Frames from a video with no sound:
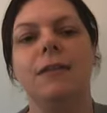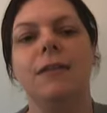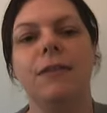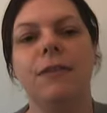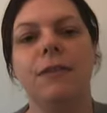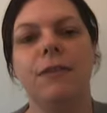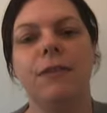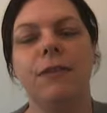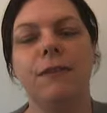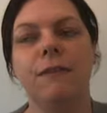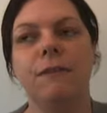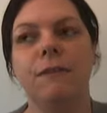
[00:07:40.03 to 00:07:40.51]

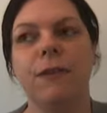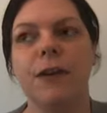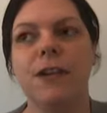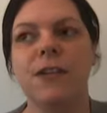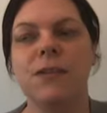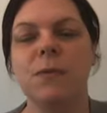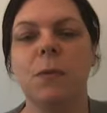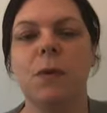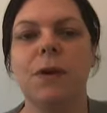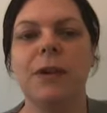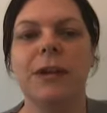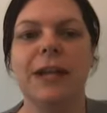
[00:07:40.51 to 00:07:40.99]
The
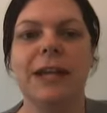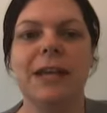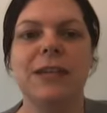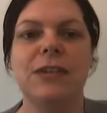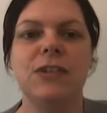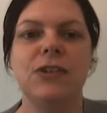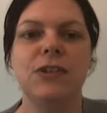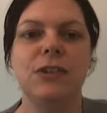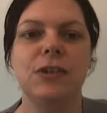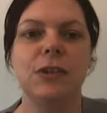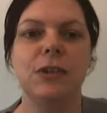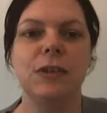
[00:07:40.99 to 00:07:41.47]
first one
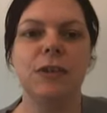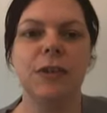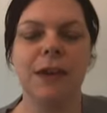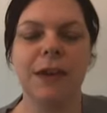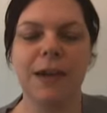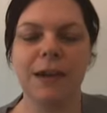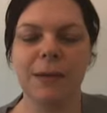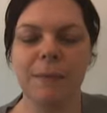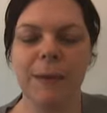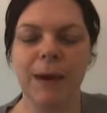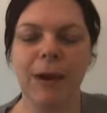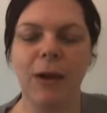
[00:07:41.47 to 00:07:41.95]
is to
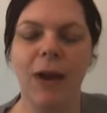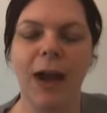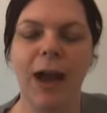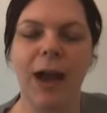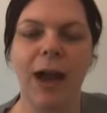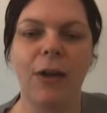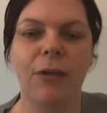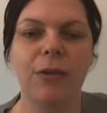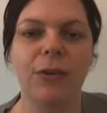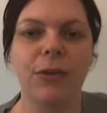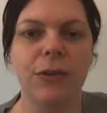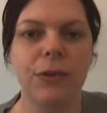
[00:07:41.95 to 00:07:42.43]
think about
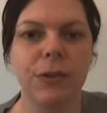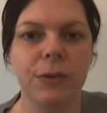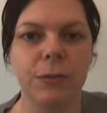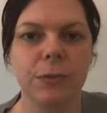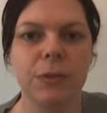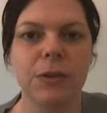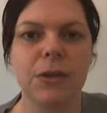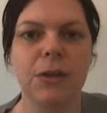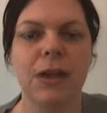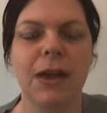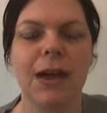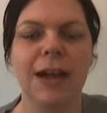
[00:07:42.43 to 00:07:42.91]
how you
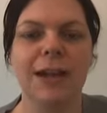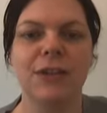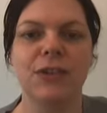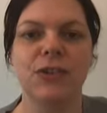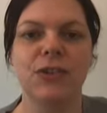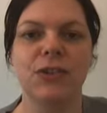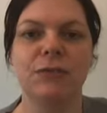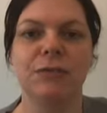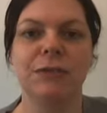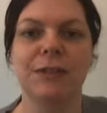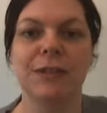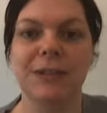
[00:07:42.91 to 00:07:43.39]
would like
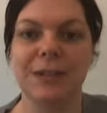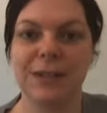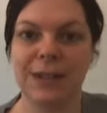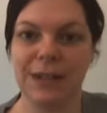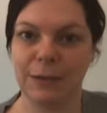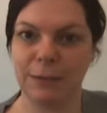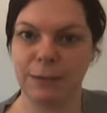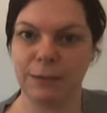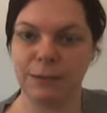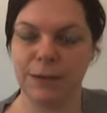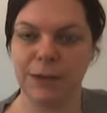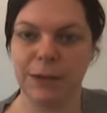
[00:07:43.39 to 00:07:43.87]
to
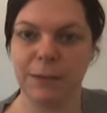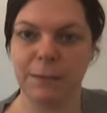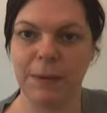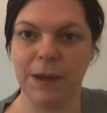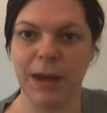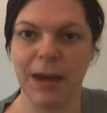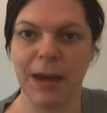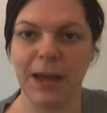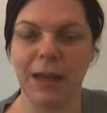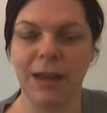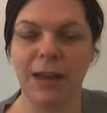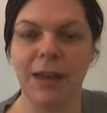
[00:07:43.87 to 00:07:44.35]
receive
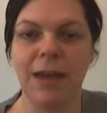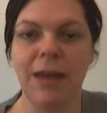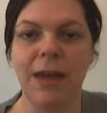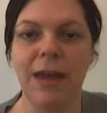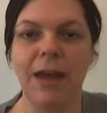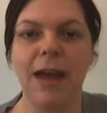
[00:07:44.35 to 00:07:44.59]
feedback.